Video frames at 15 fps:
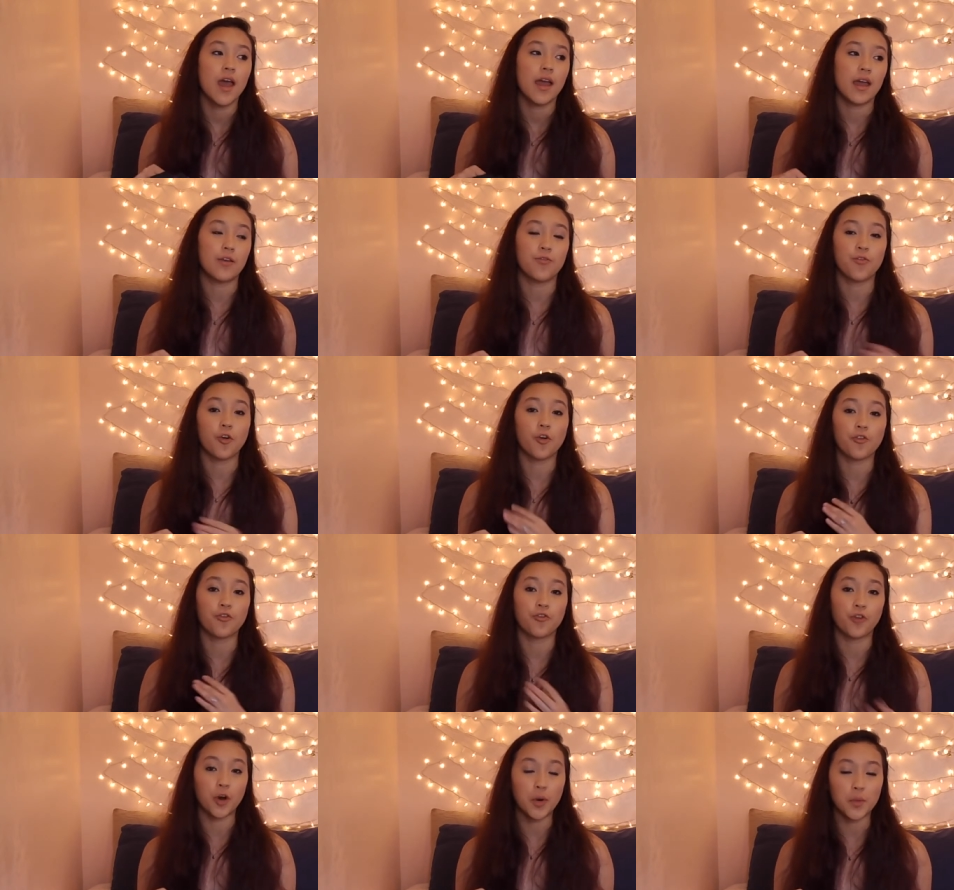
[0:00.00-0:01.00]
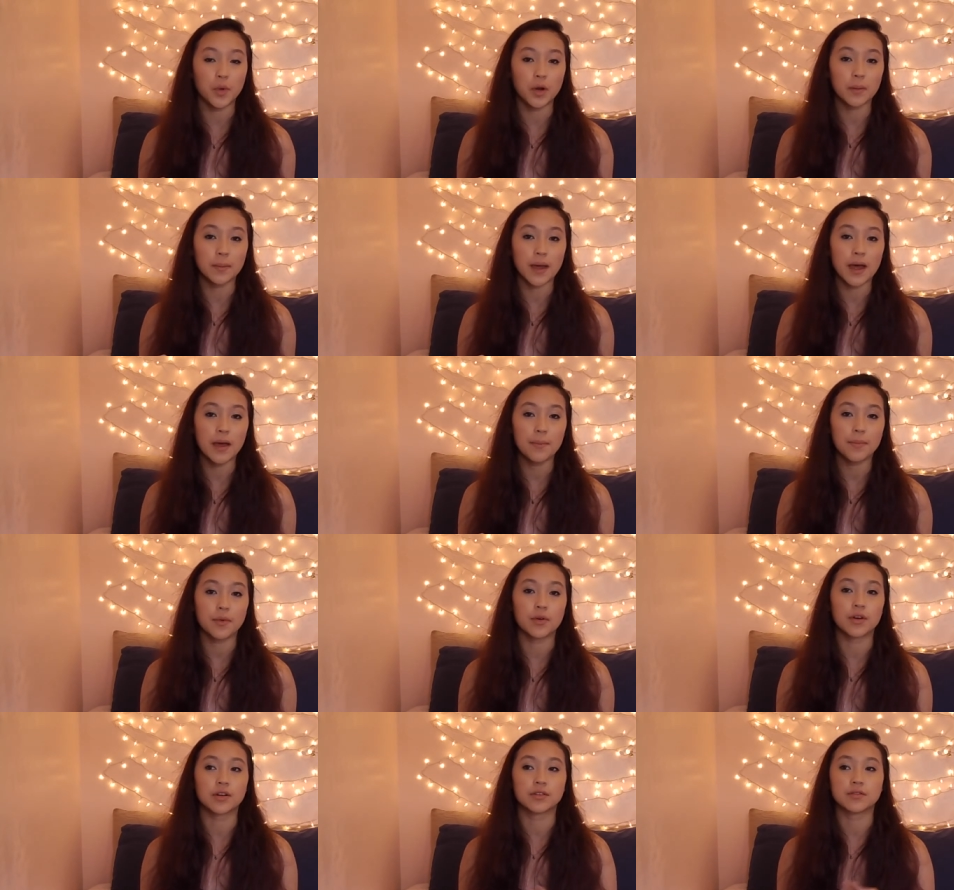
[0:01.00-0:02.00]
a full foot warm up
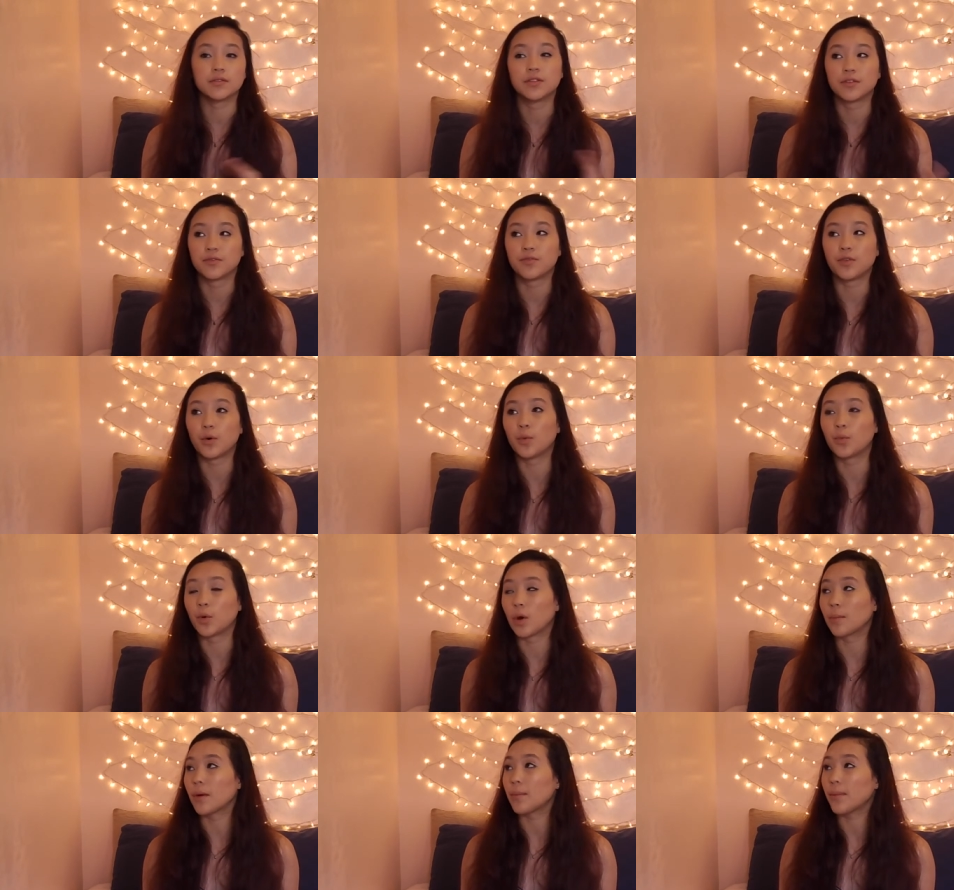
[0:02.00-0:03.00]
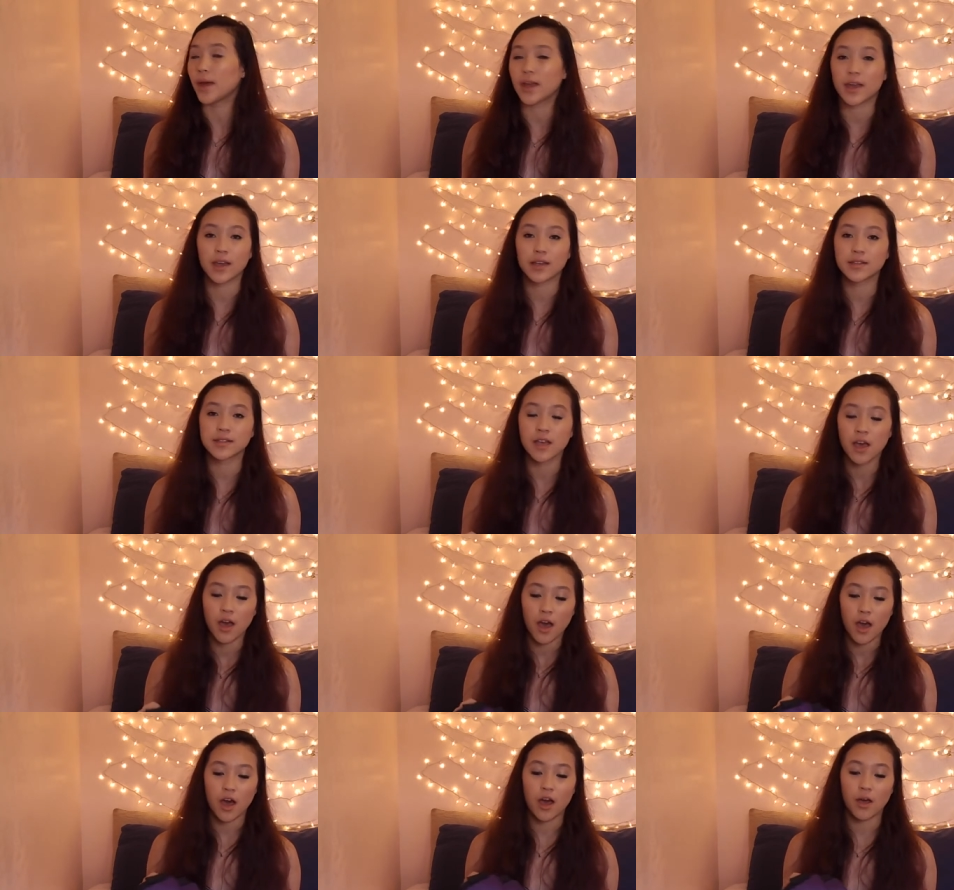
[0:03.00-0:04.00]
or full warm up, I guess,
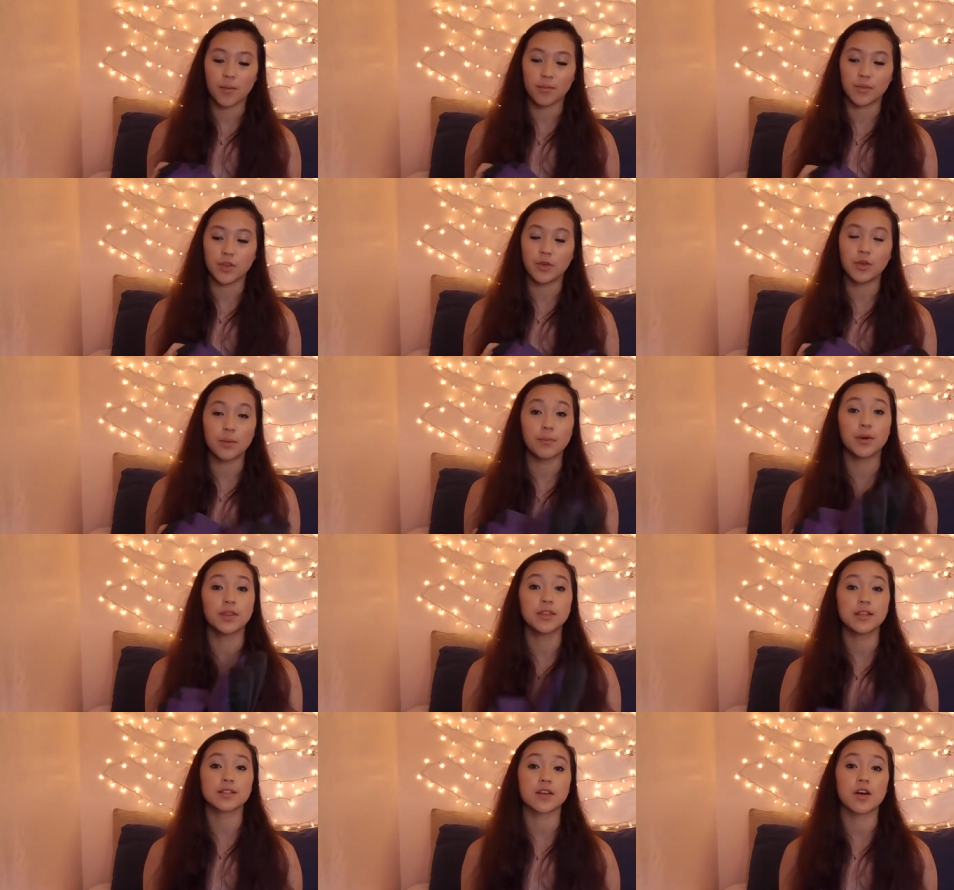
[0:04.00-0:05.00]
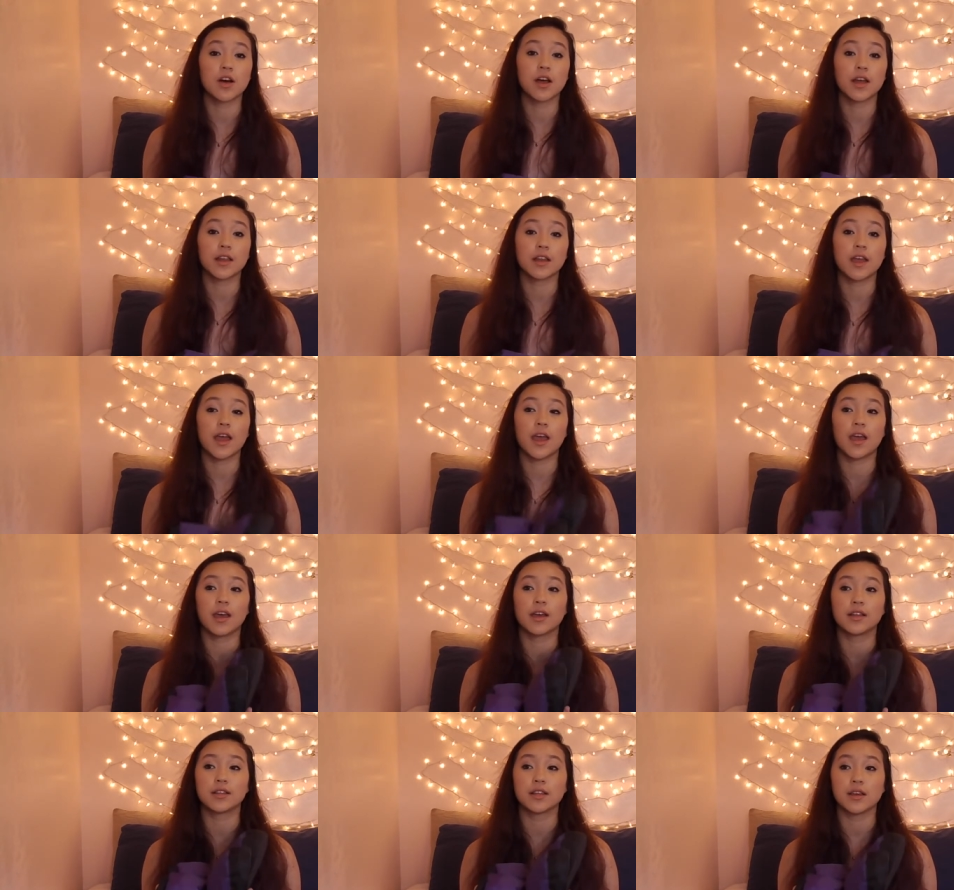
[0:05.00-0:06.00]
um, you can put these on
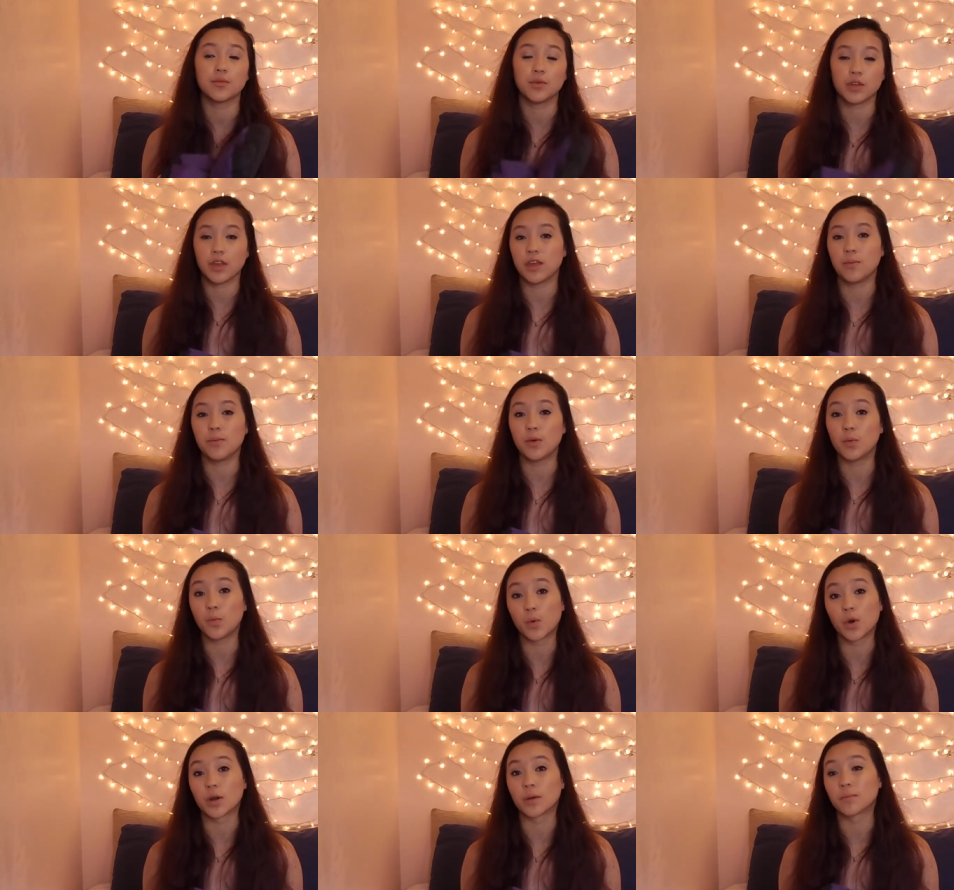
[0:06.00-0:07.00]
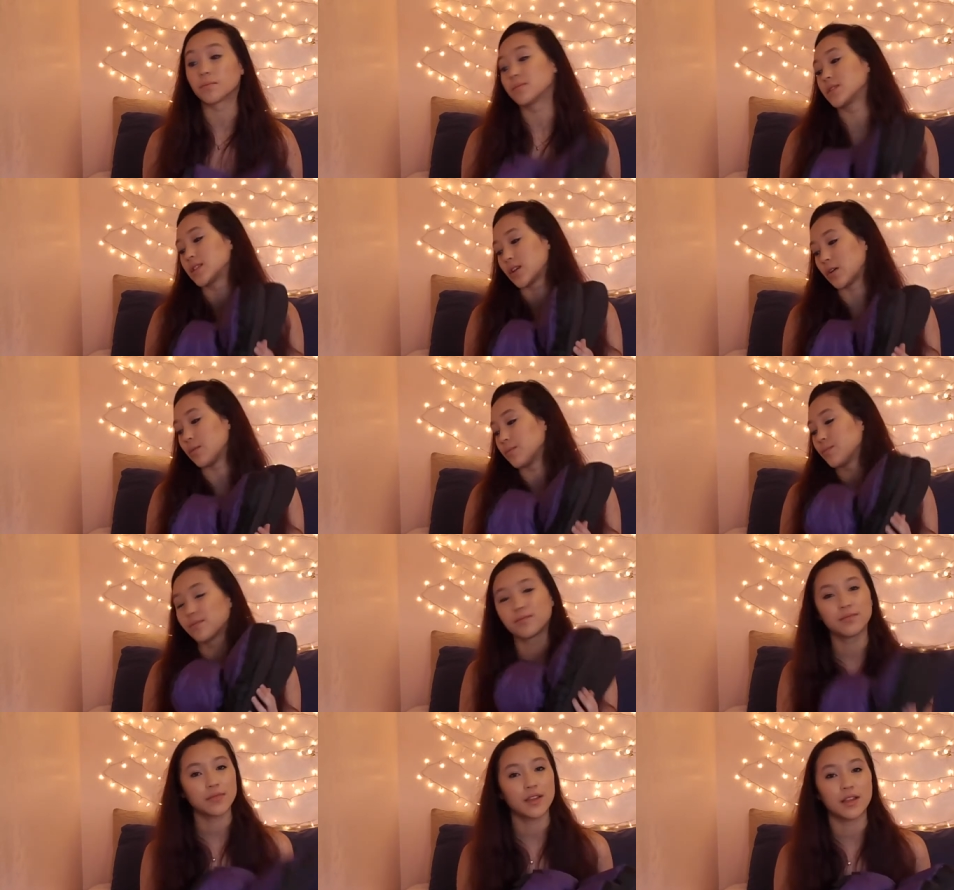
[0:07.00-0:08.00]
and it will keep you warm. So
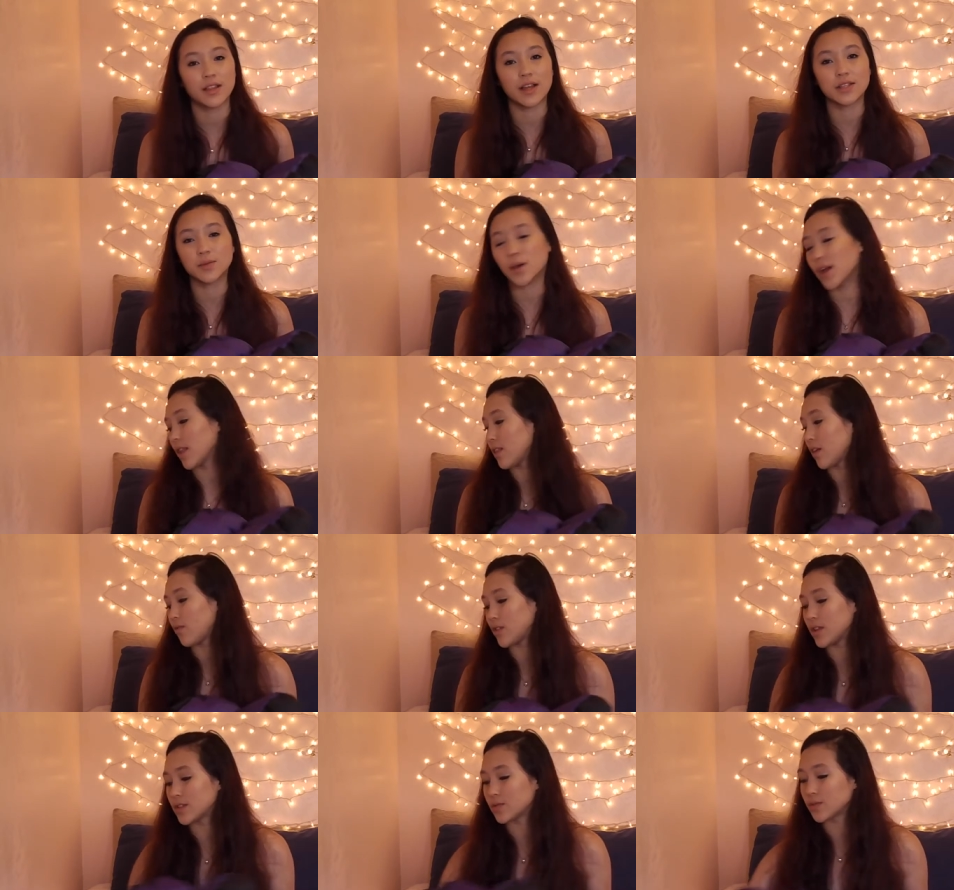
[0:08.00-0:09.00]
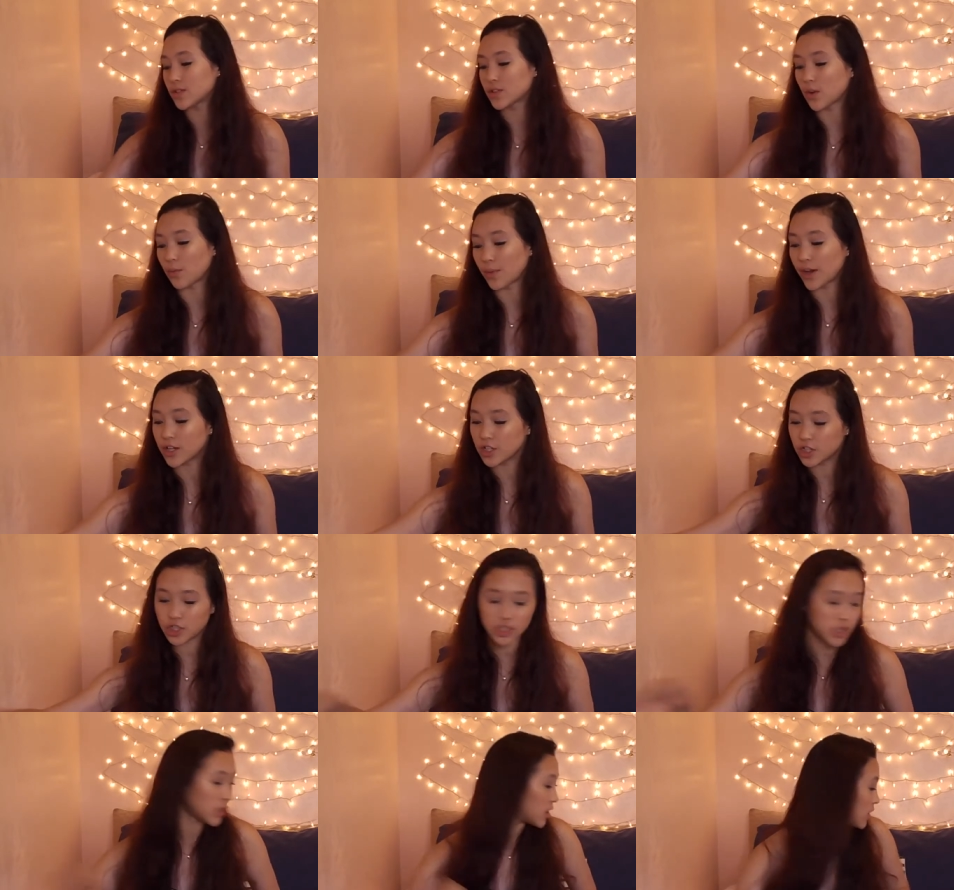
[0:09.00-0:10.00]
that's why I love these so much.